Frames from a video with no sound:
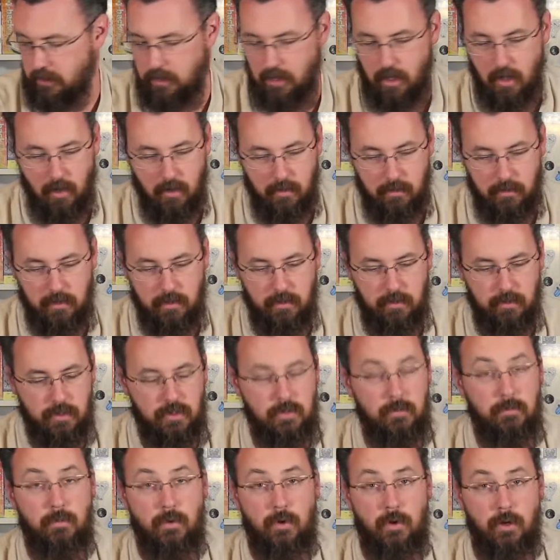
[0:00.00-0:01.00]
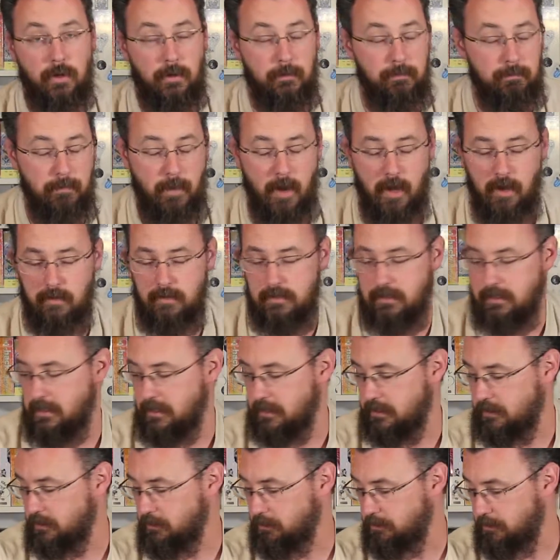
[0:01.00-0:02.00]
go to some more modern
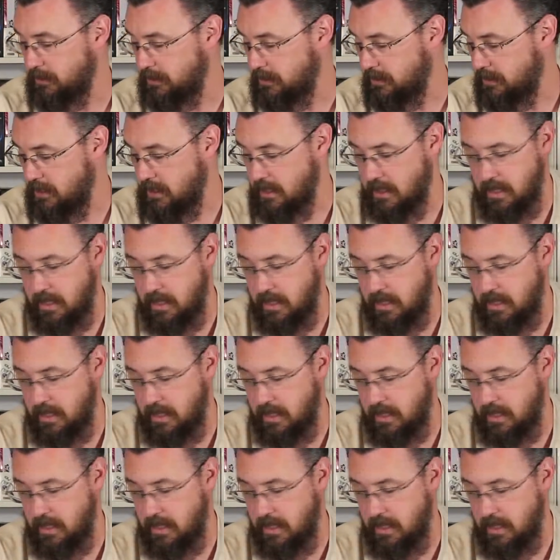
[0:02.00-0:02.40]
systems.